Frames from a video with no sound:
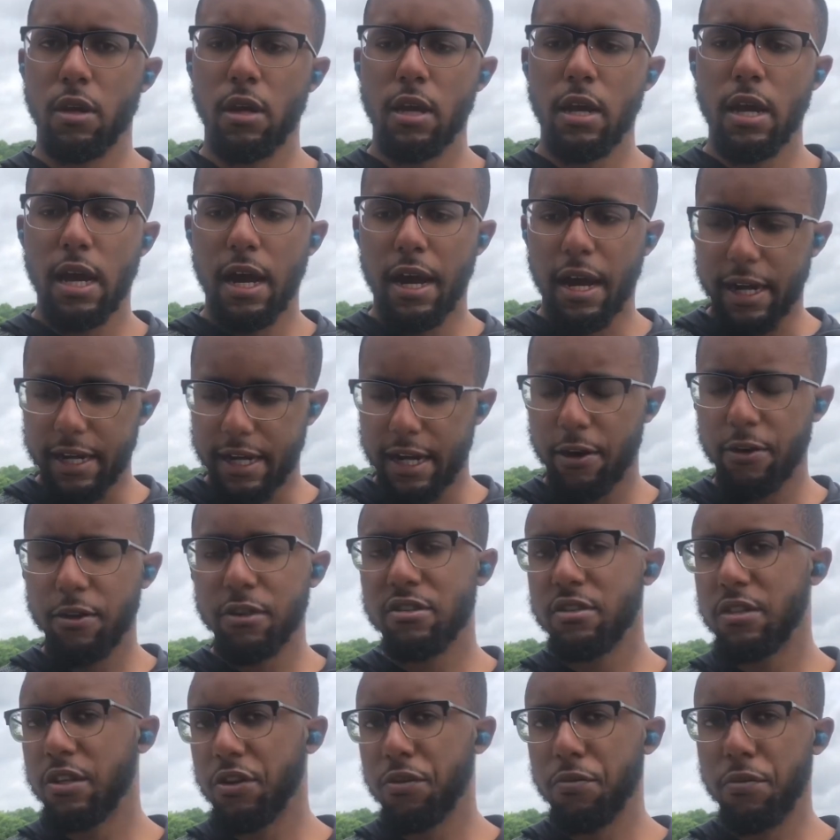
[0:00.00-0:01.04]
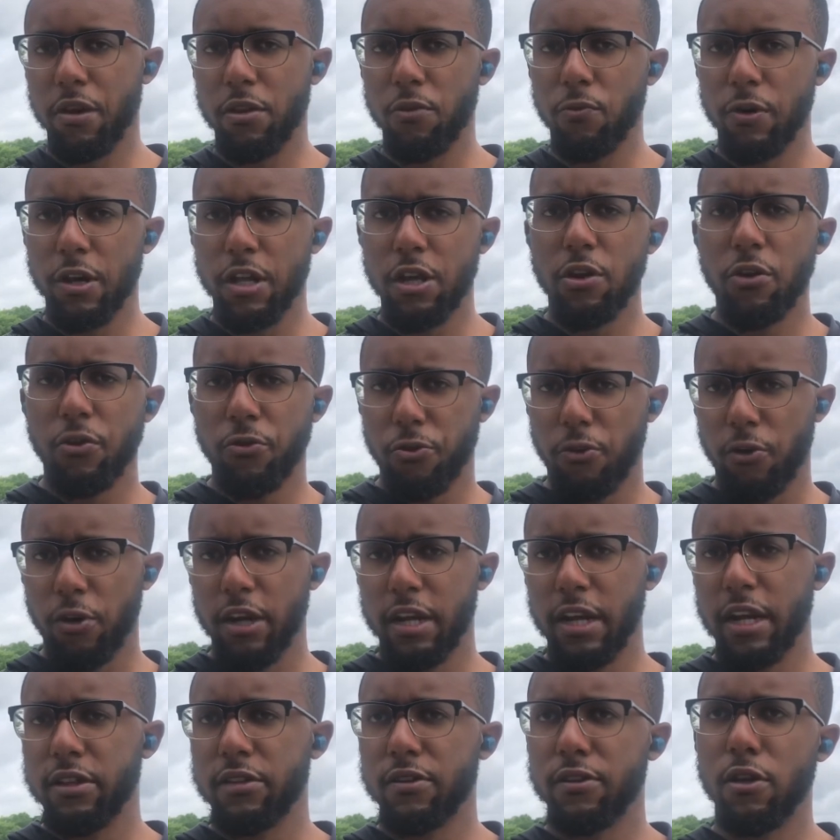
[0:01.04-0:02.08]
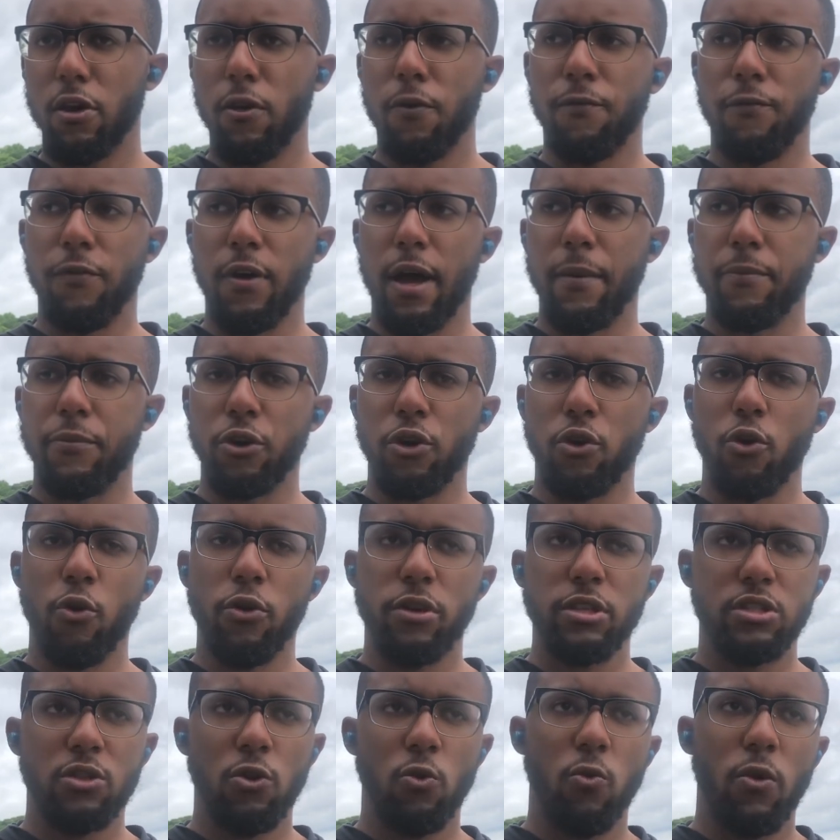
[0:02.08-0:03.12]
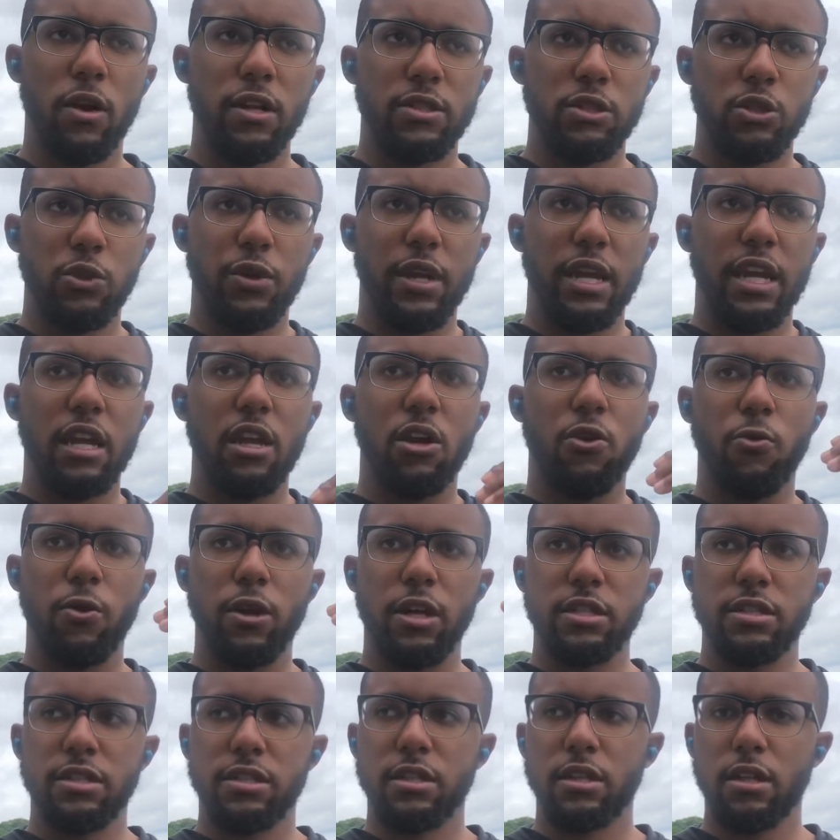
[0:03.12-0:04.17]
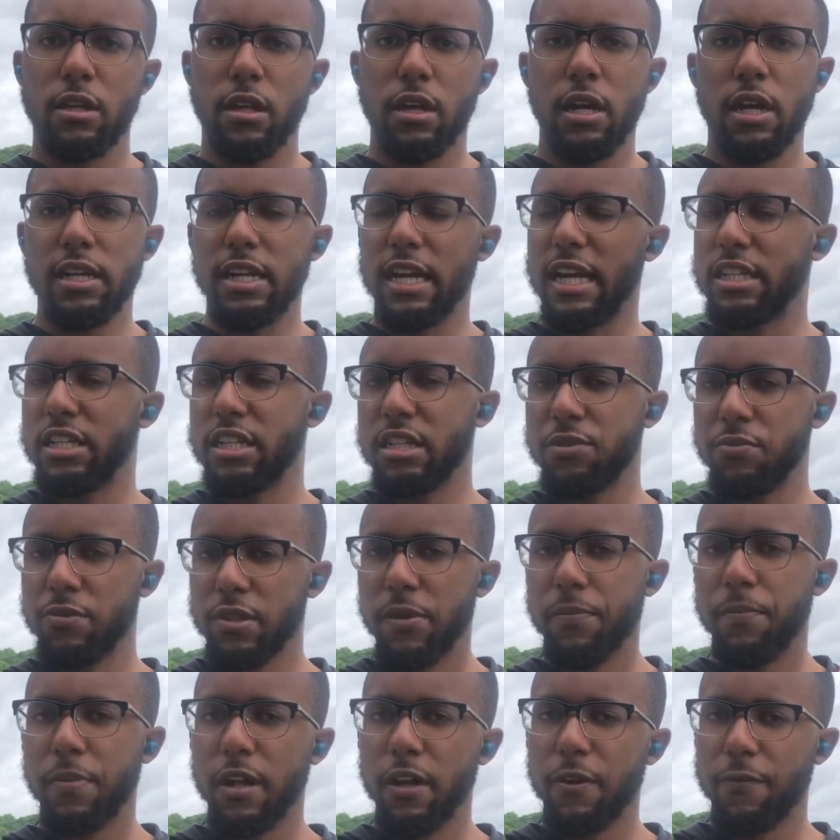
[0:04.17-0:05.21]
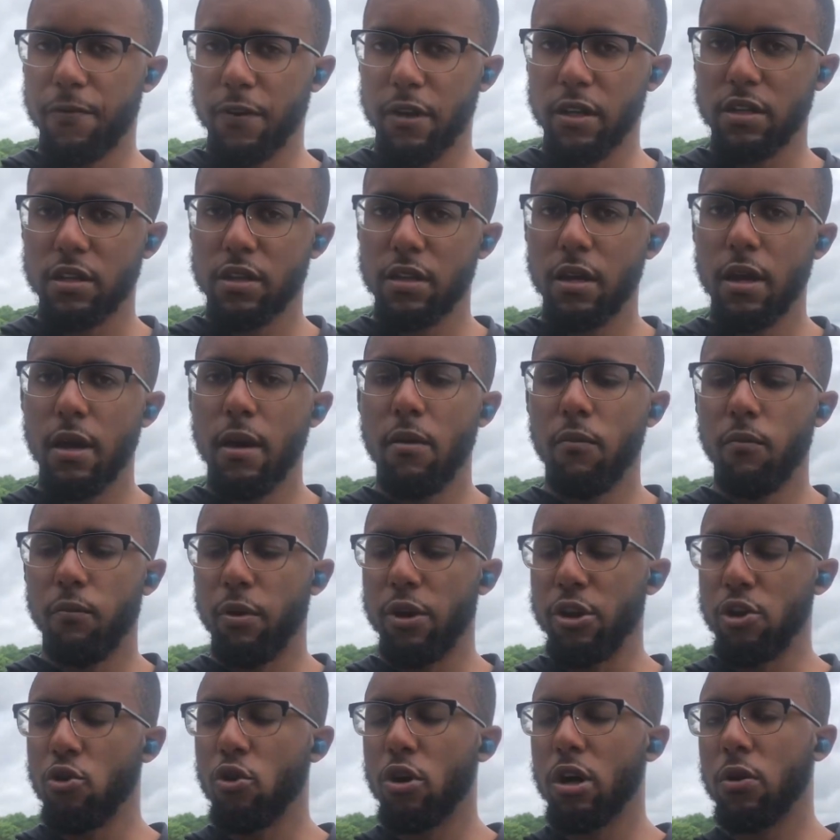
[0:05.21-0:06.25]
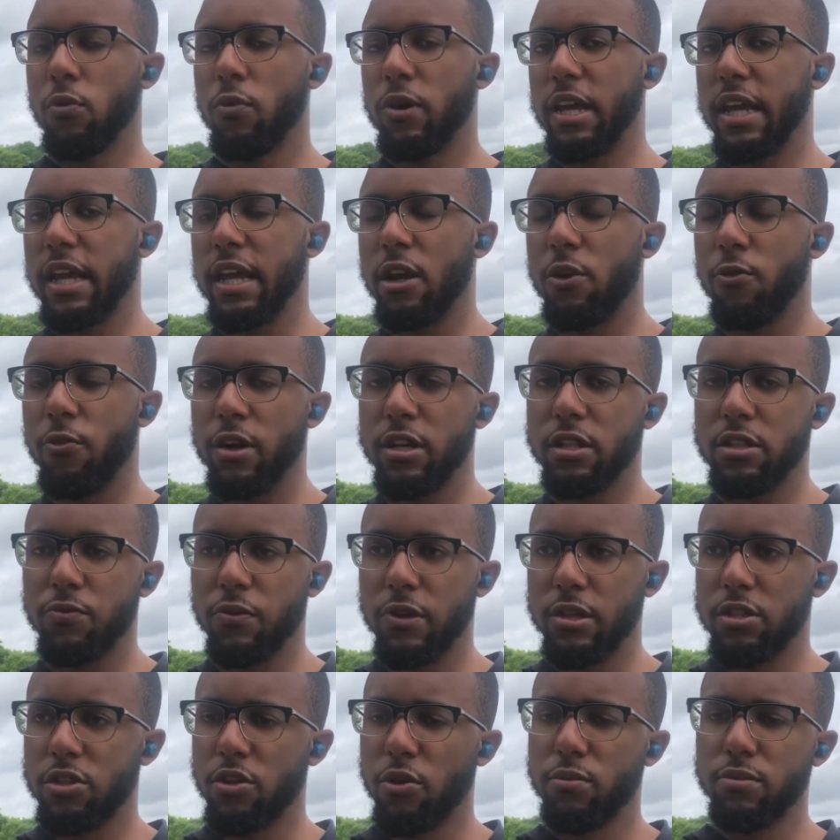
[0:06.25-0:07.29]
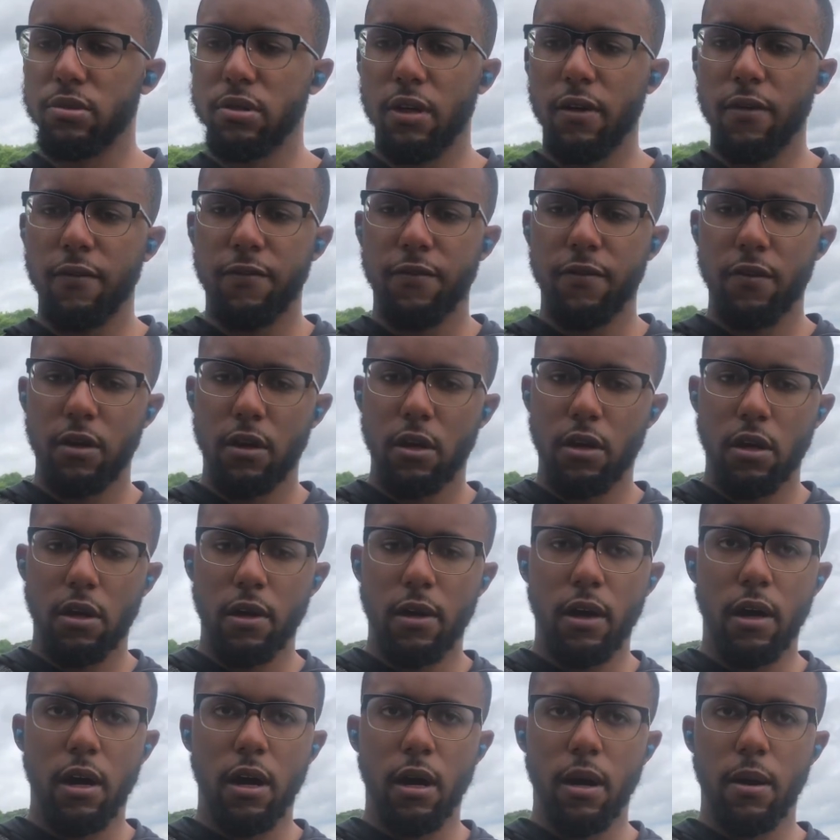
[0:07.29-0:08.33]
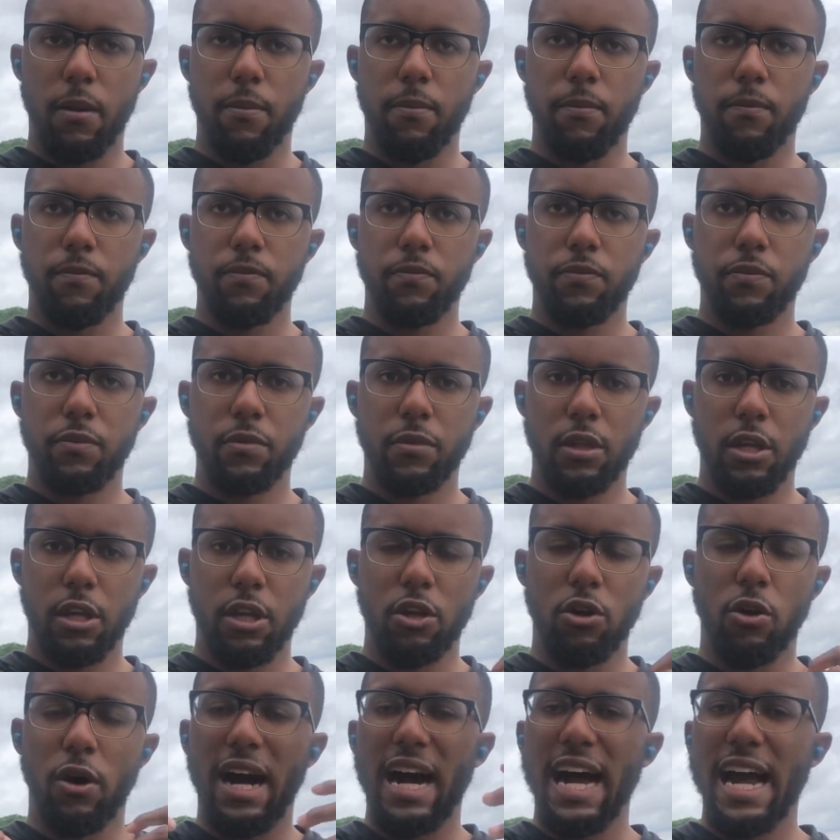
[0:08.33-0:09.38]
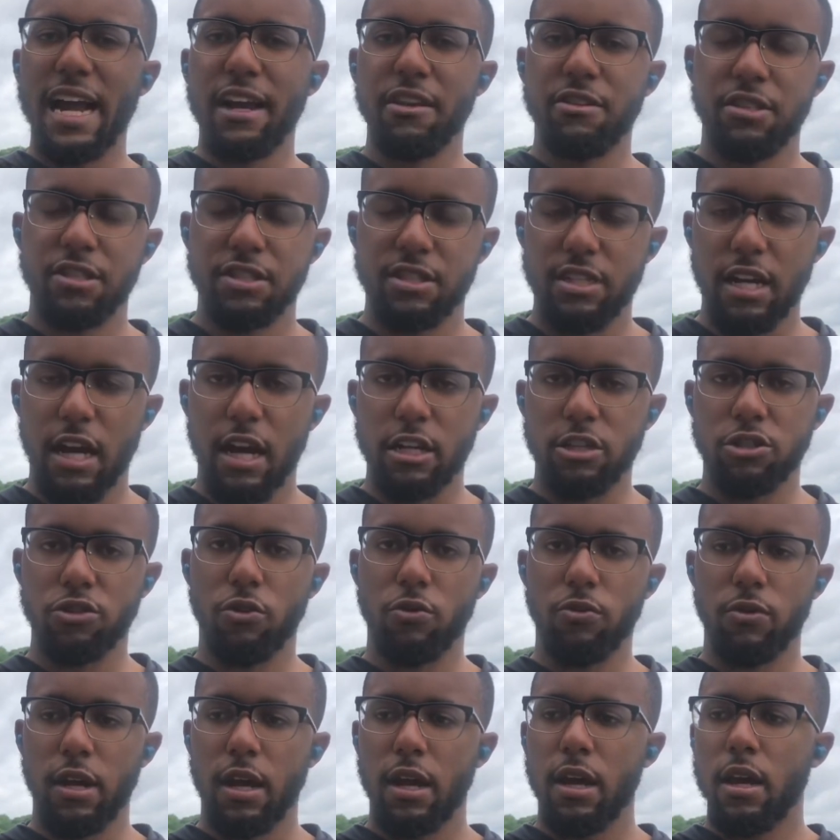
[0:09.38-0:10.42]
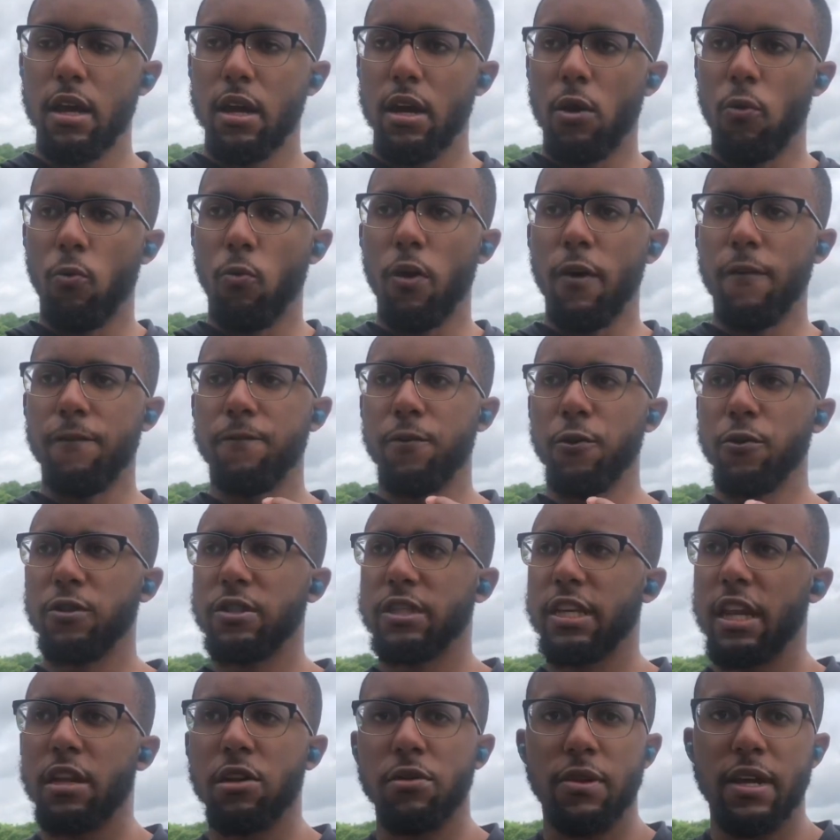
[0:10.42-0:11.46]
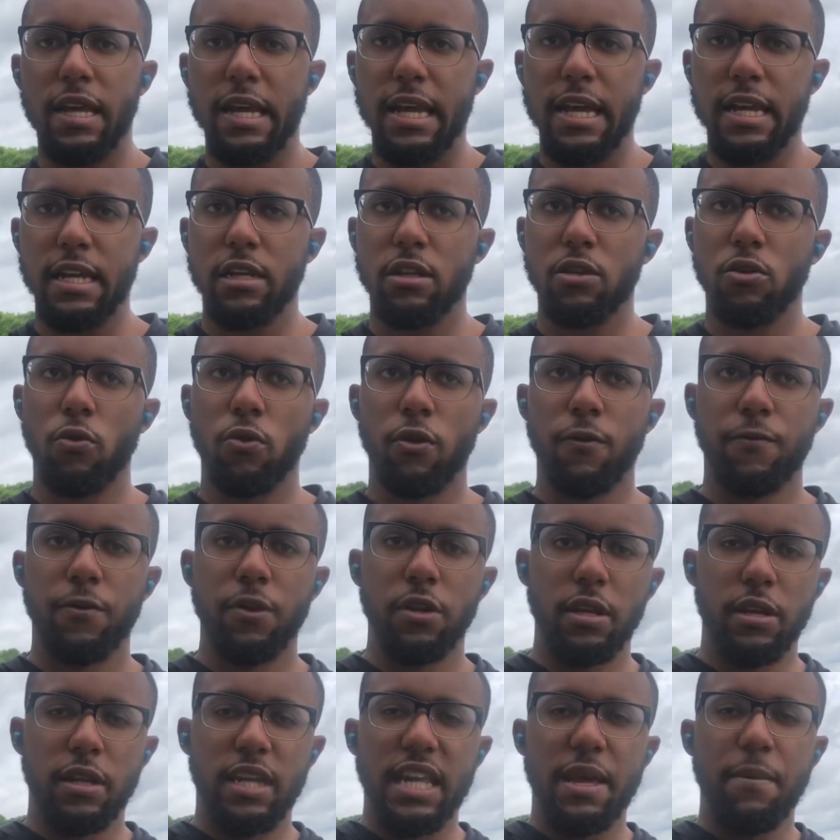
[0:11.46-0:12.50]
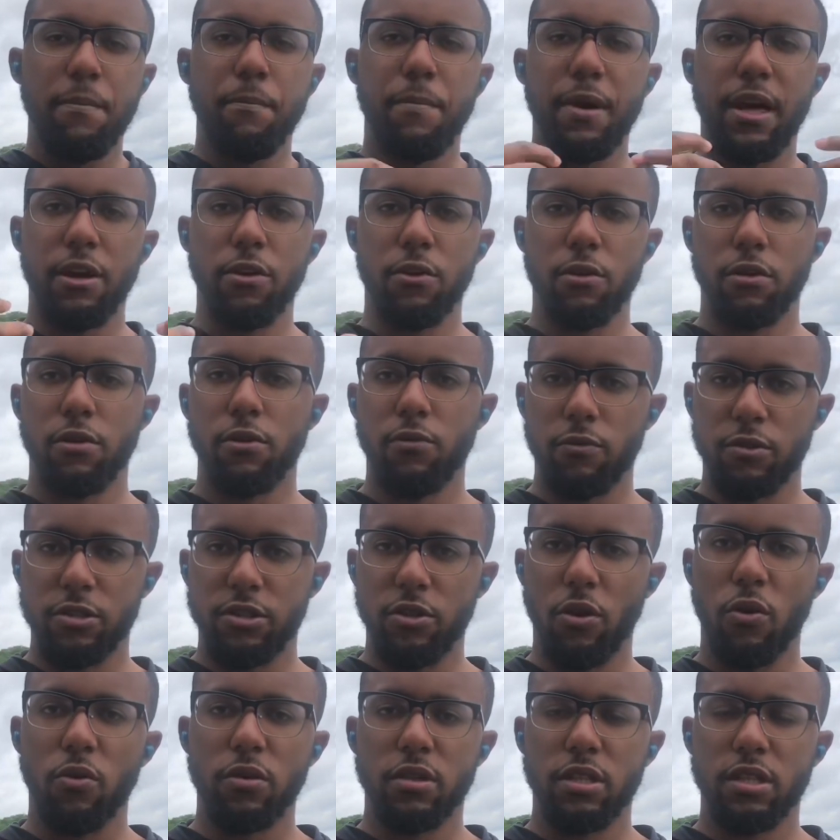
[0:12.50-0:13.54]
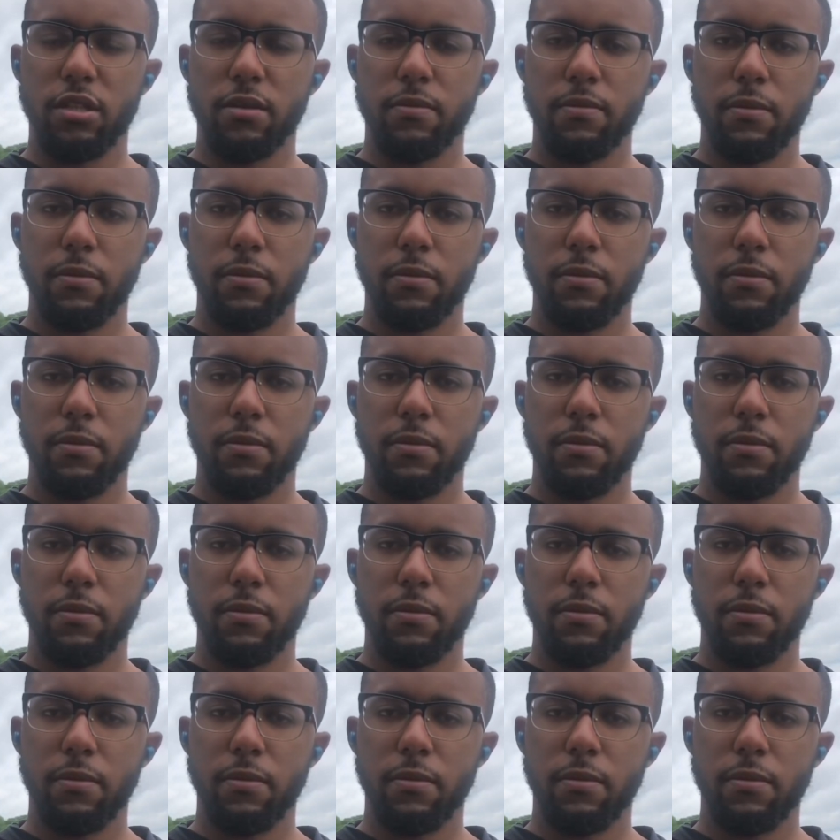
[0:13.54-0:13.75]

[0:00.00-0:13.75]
I guarantee you, brother, when you go 30 days of NoFap, you're going to want to increase, not just with the benefits, but you're going to want to increase in terms of, you know, higher testosterone. What foods can you eat in order for you to get better results?